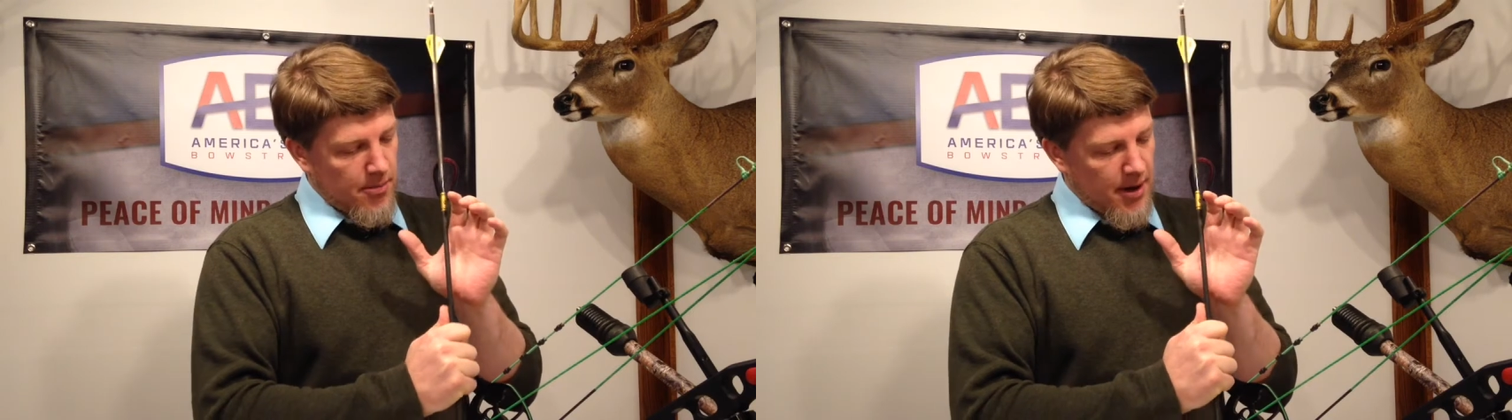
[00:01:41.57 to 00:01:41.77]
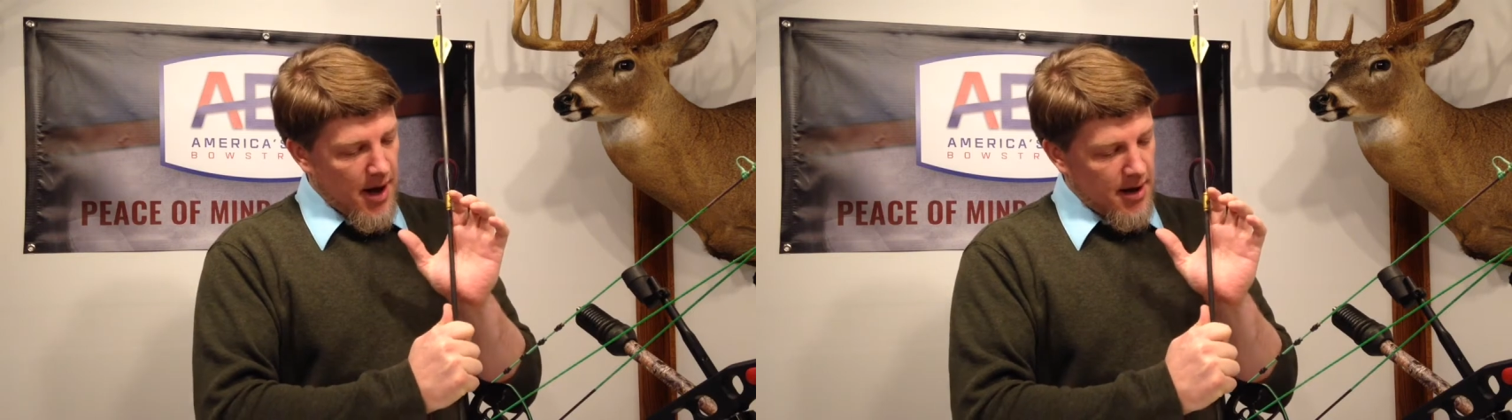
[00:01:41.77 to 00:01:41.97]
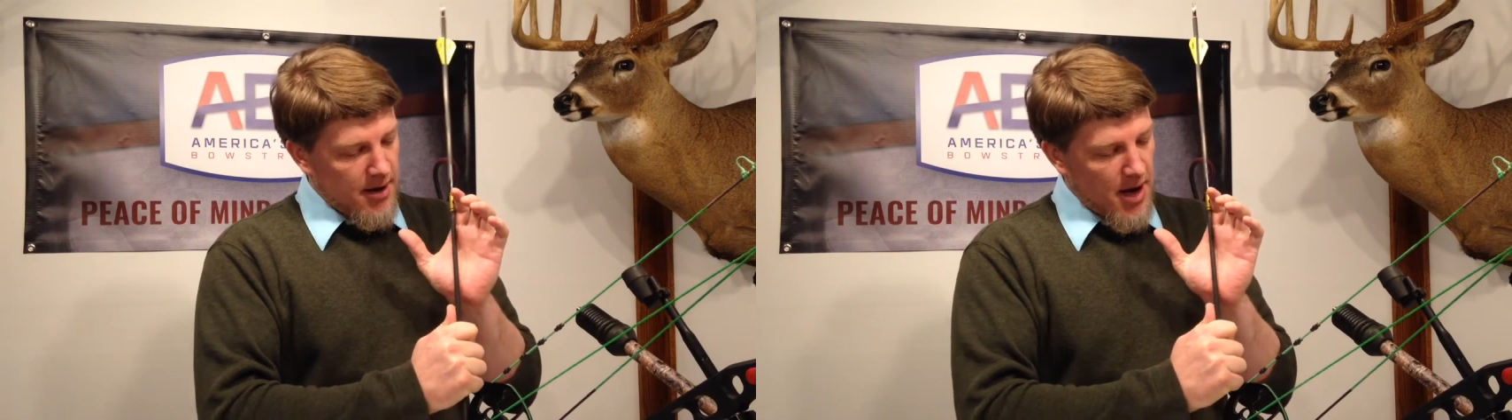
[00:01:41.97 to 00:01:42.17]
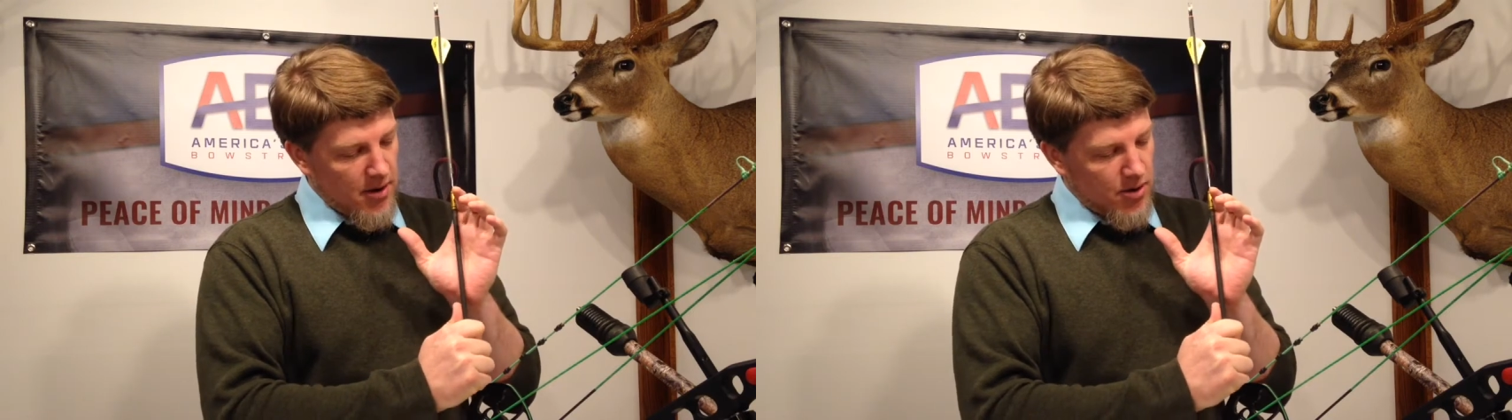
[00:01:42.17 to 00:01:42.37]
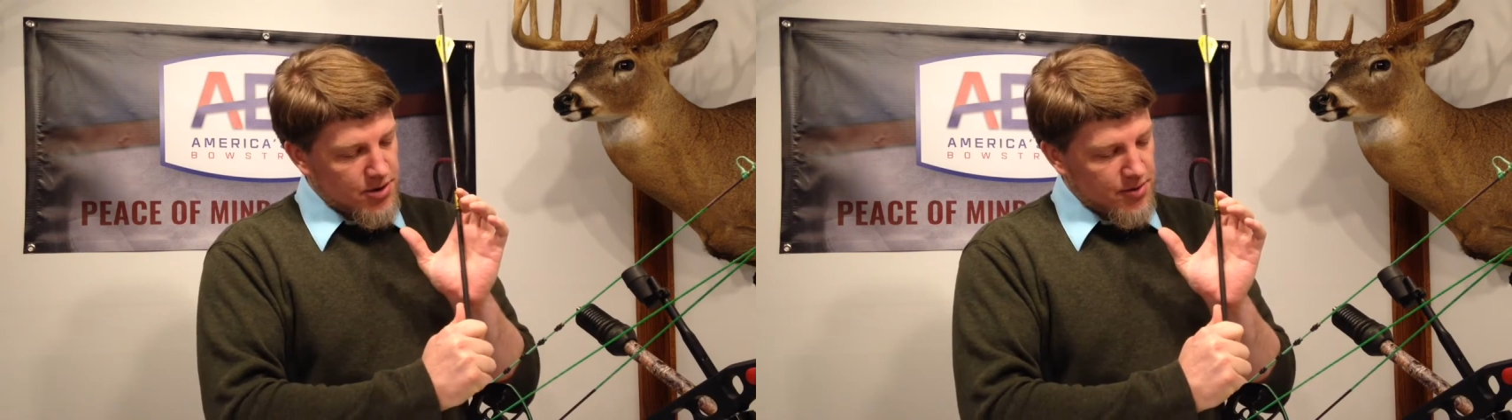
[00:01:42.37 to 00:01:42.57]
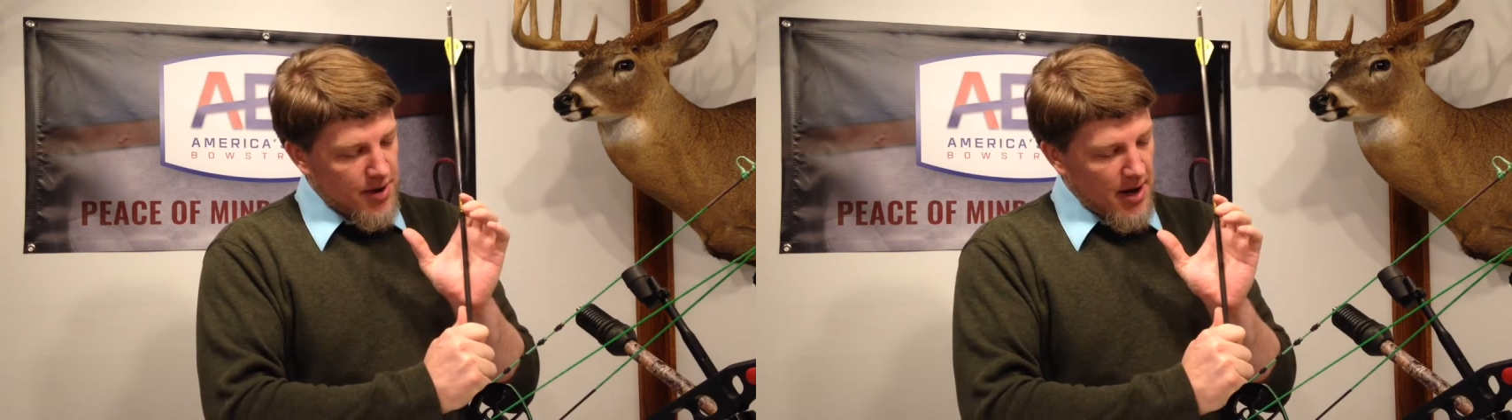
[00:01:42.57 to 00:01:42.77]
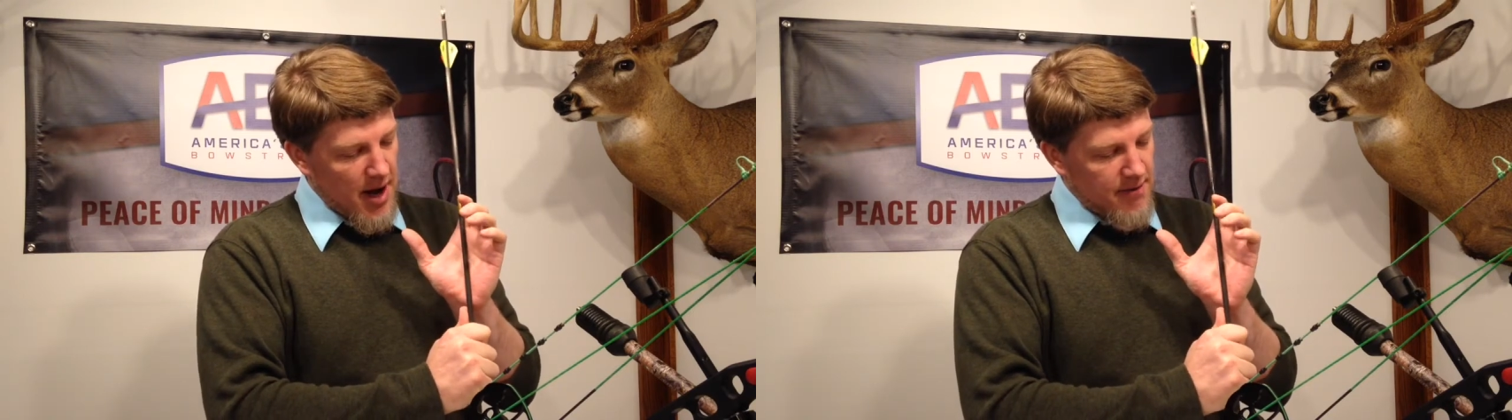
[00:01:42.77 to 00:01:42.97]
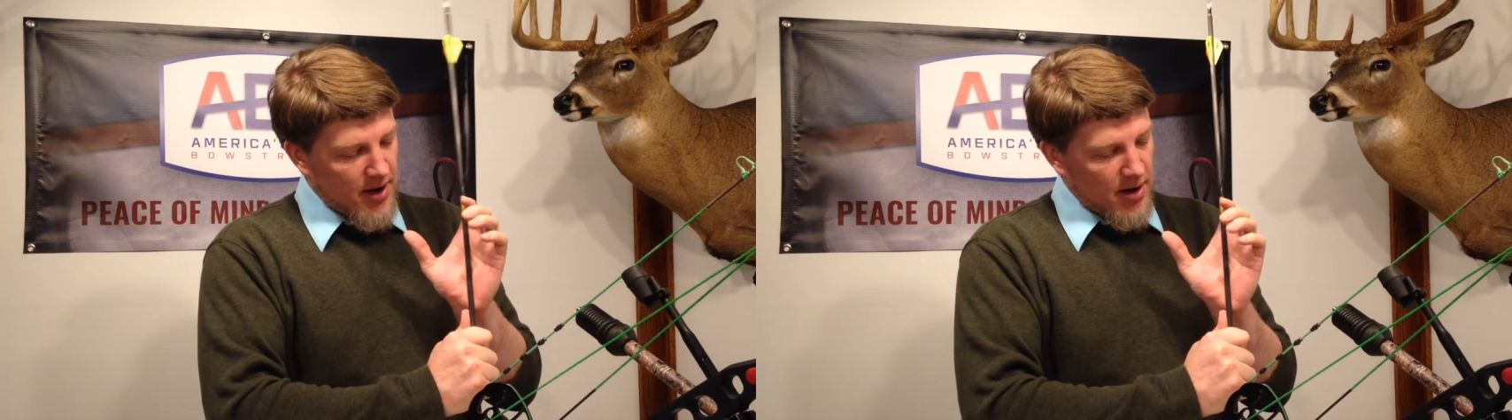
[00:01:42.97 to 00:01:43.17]
but also
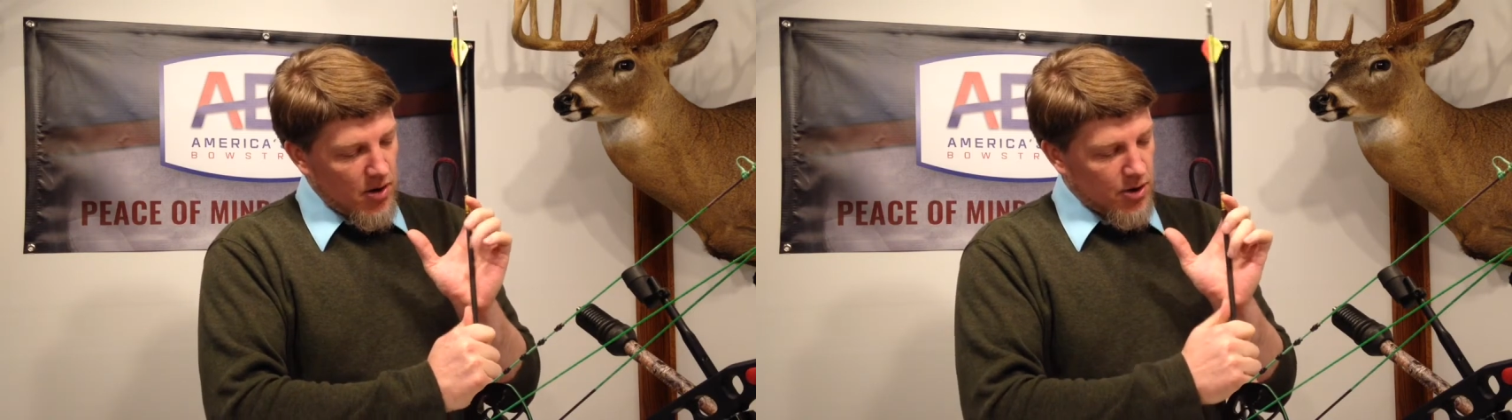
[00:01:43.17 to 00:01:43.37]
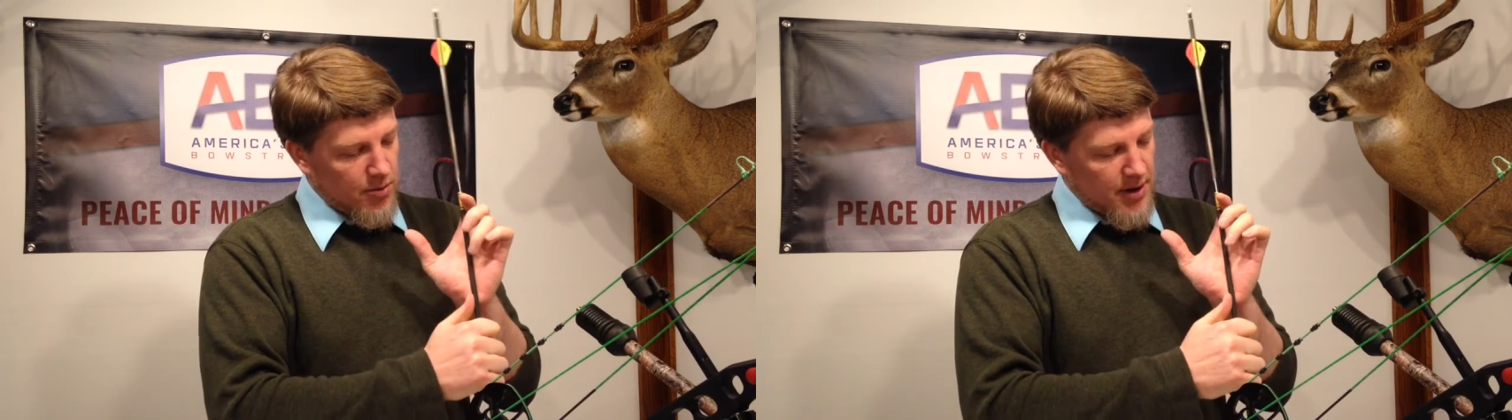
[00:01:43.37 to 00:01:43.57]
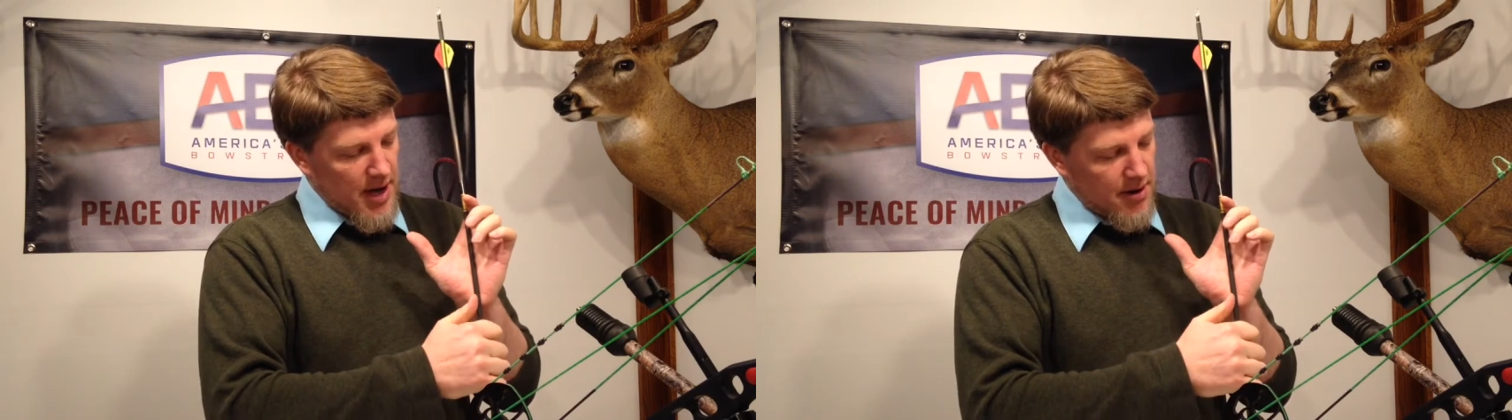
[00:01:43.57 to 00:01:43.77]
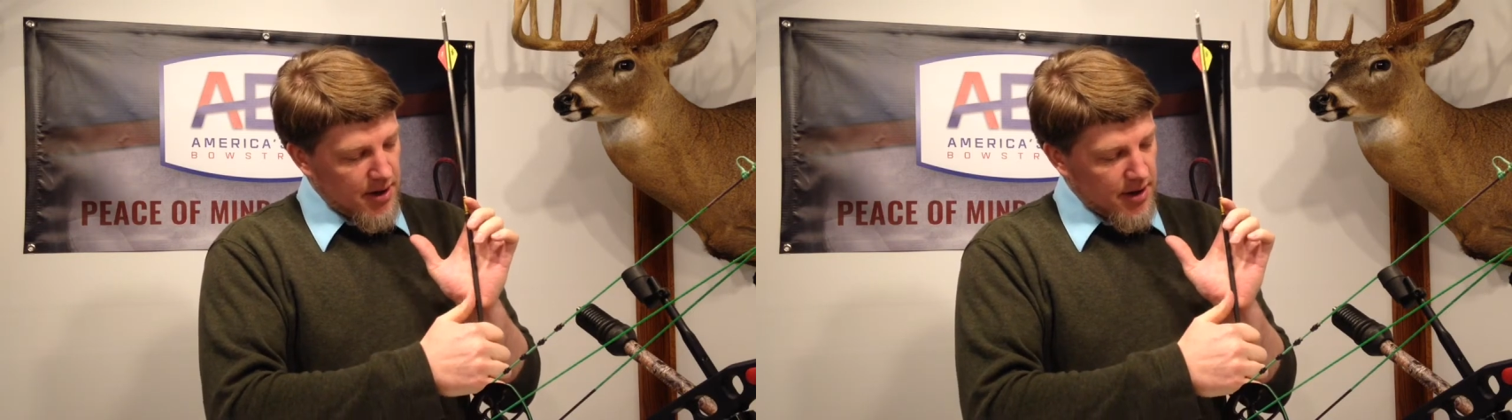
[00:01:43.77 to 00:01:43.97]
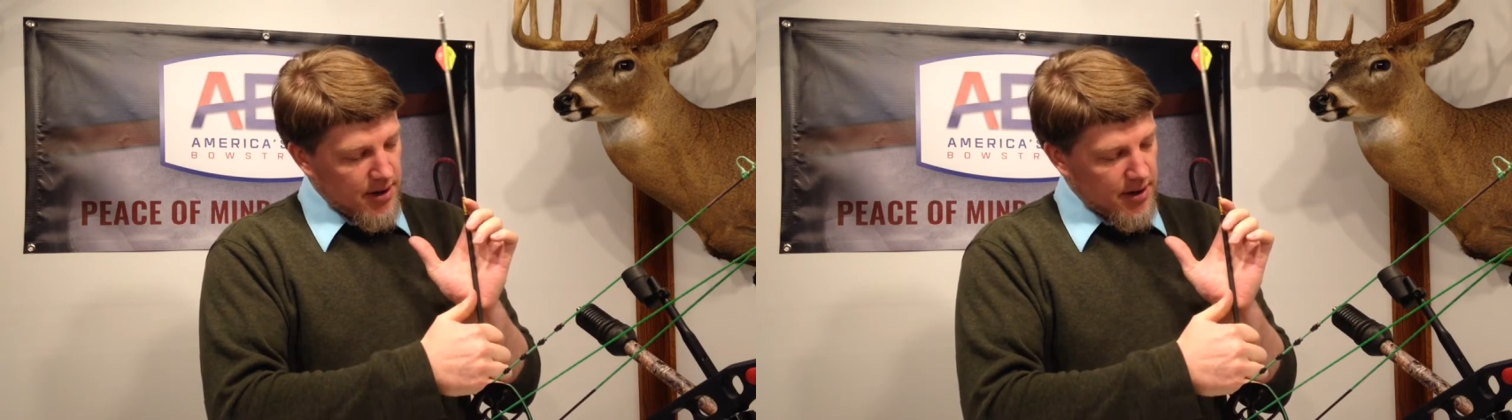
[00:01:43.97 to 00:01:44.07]
not having it all the way down